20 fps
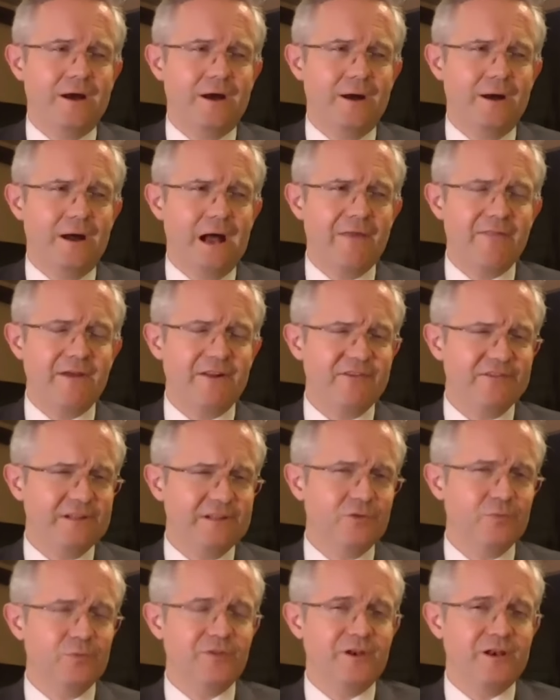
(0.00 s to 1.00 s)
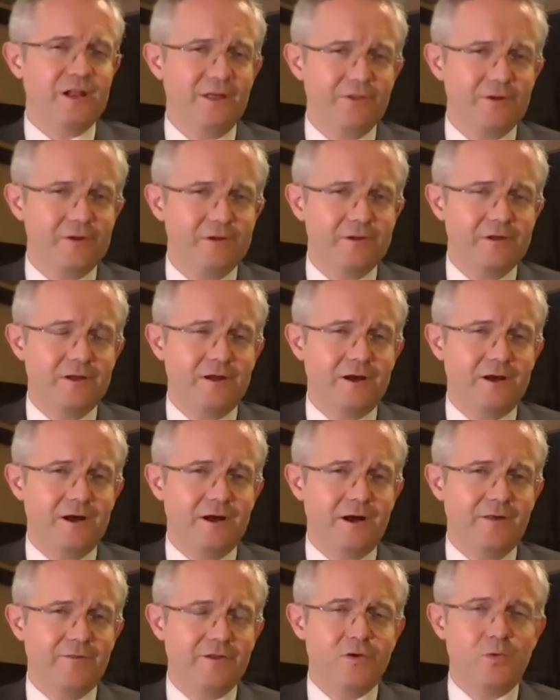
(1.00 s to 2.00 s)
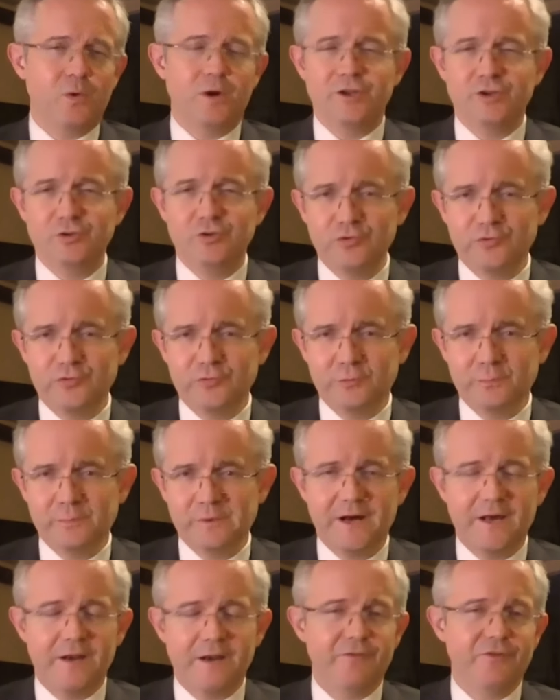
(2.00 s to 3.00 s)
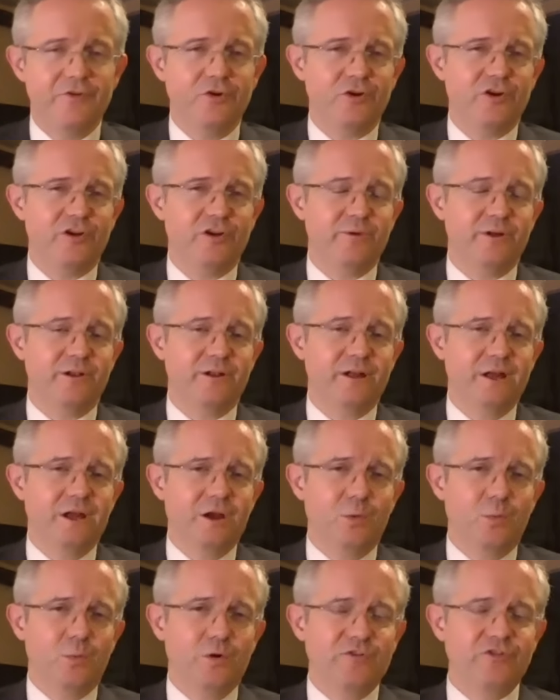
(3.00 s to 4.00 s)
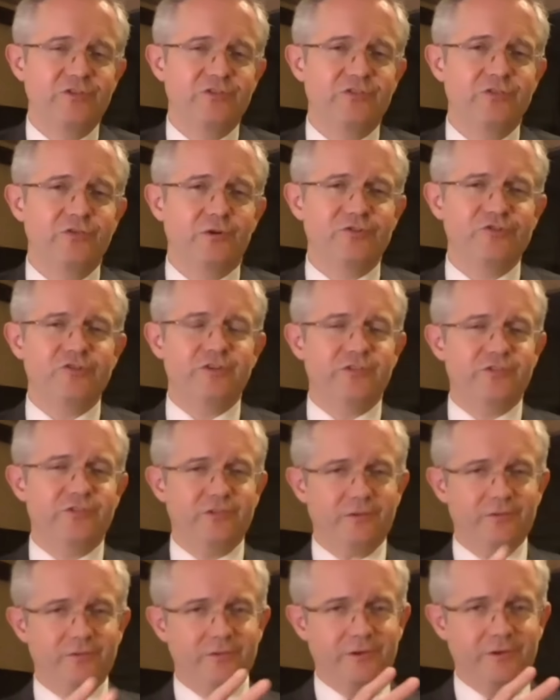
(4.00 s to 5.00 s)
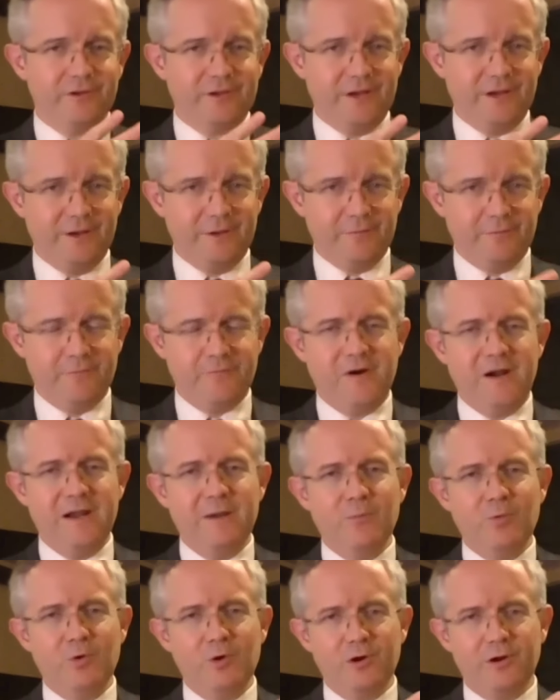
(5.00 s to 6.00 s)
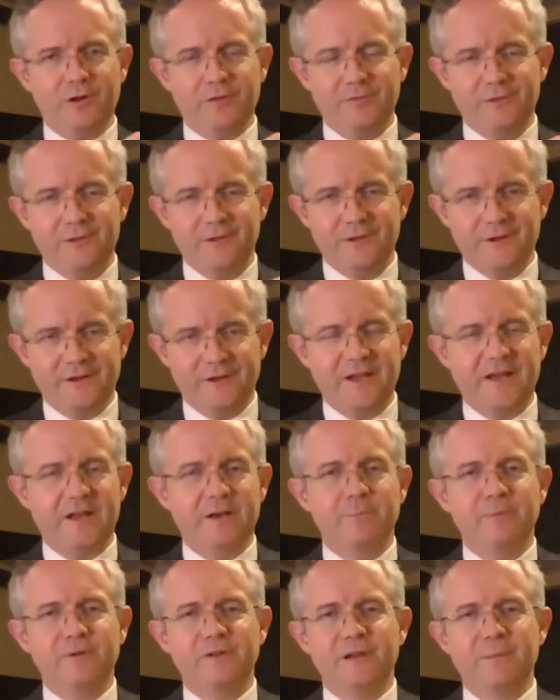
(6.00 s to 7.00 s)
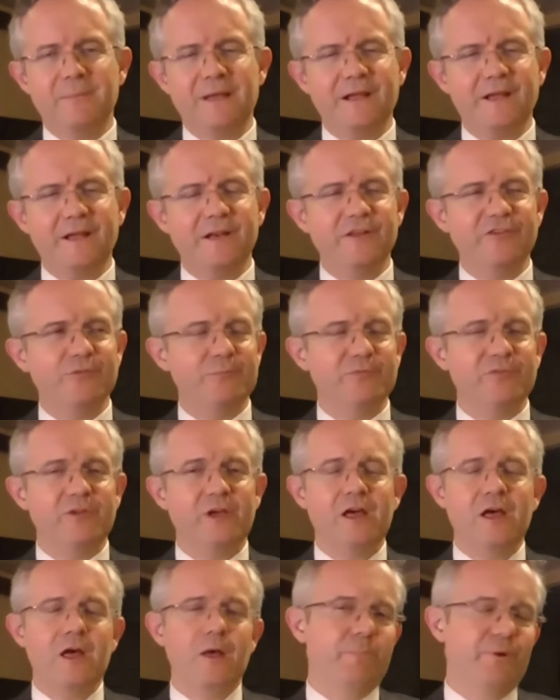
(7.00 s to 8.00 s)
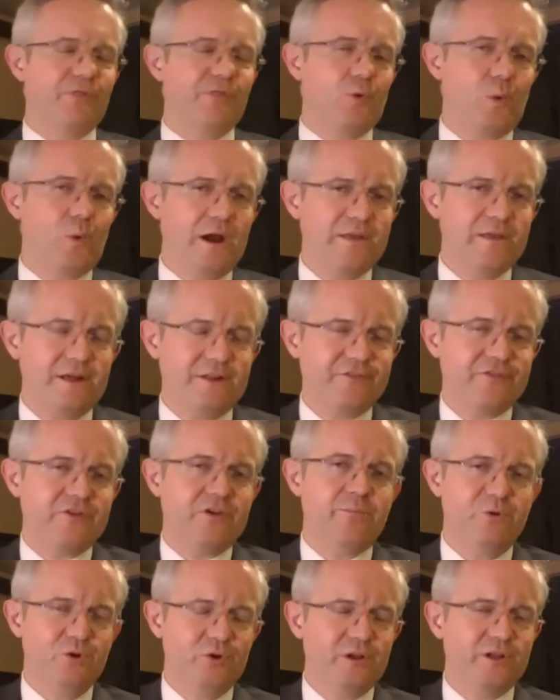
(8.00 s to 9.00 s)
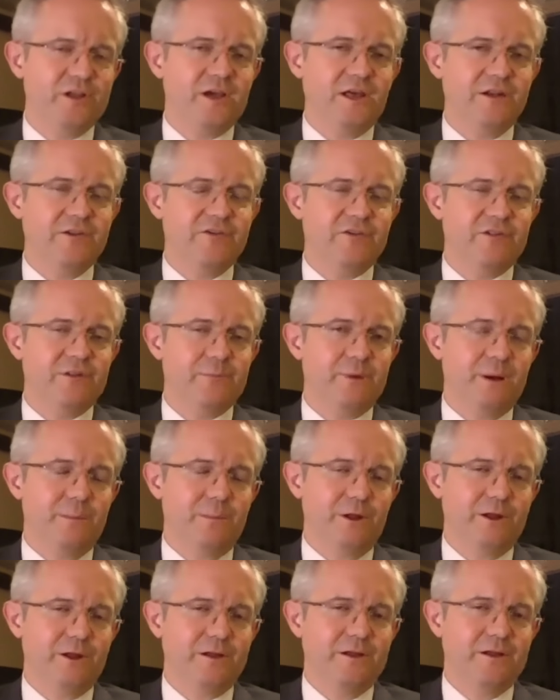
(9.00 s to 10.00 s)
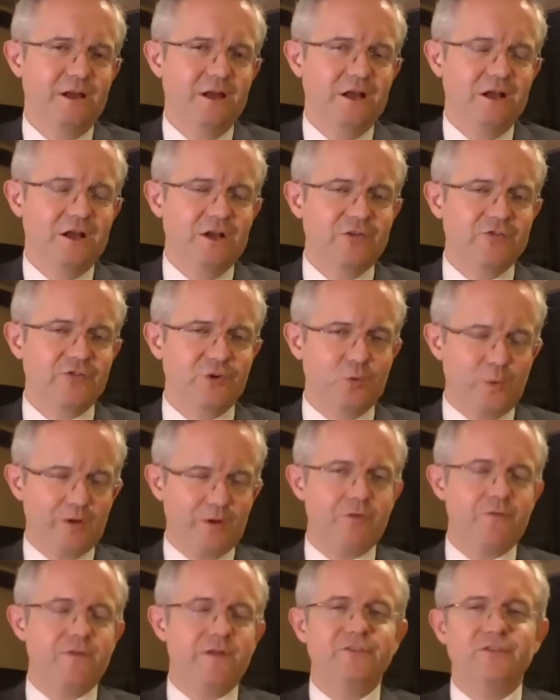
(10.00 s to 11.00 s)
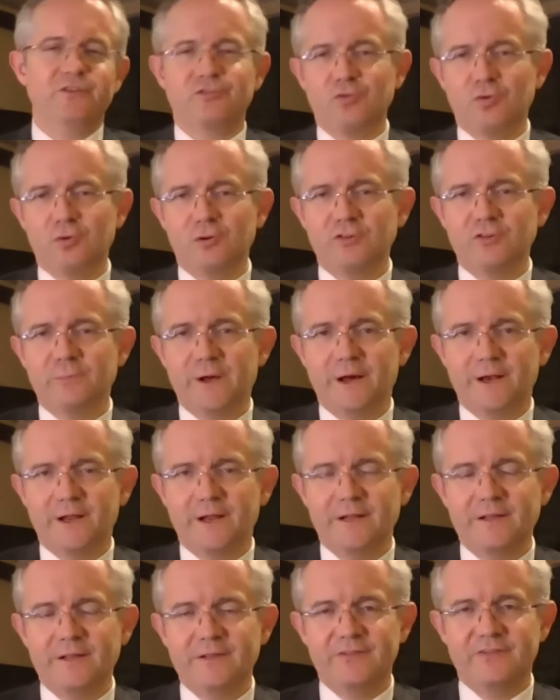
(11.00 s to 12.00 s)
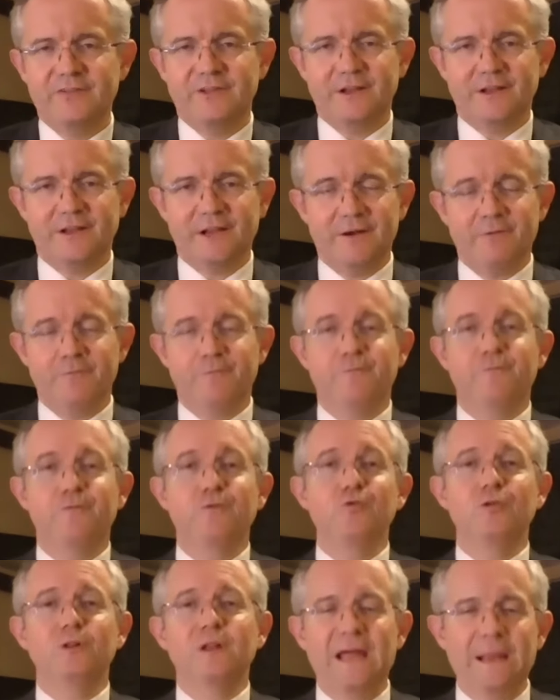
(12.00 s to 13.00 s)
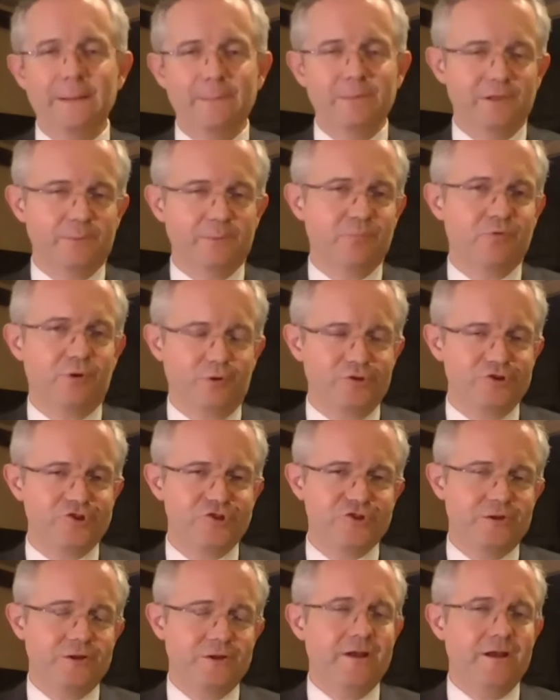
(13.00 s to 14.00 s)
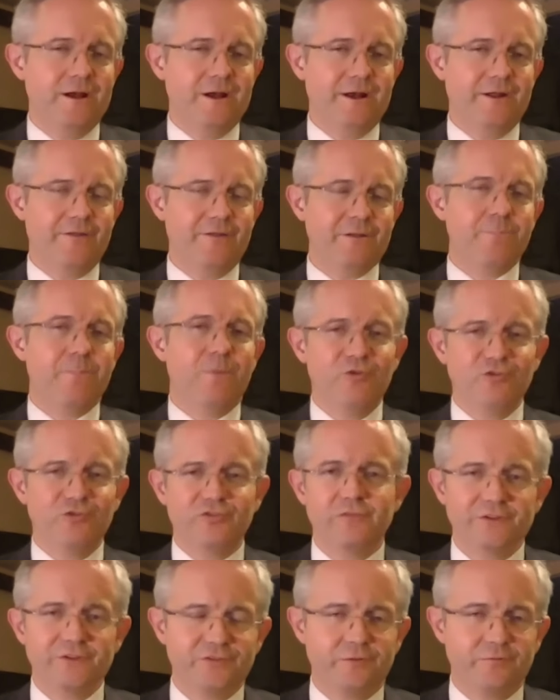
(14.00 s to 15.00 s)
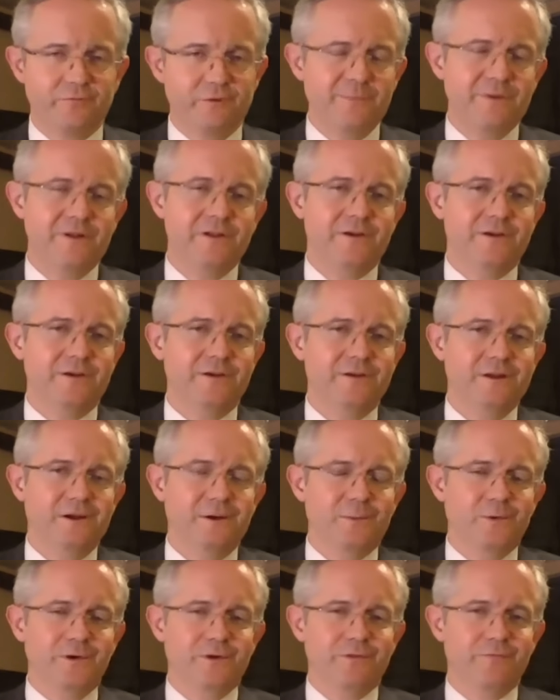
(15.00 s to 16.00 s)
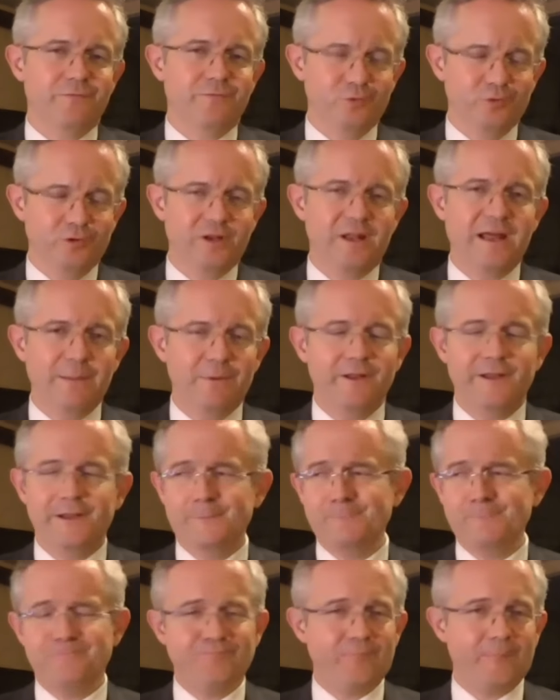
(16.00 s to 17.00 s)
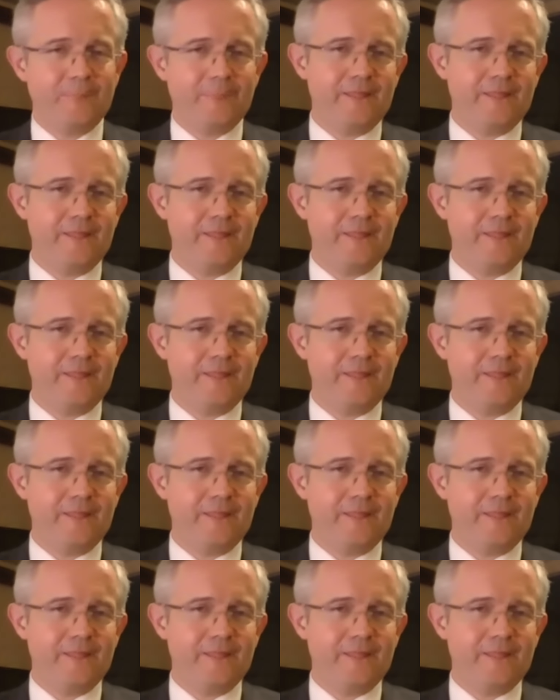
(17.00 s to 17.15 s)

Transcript: Uh, and that's linked with another, uh, I think, quite useful part of the document, which is not just the kind of framework, the accountability mechanisms, but the way that's communicated to the public. So, one of the things it talks about is a kind of food label approach. And I think most of us are familiar with food labeling.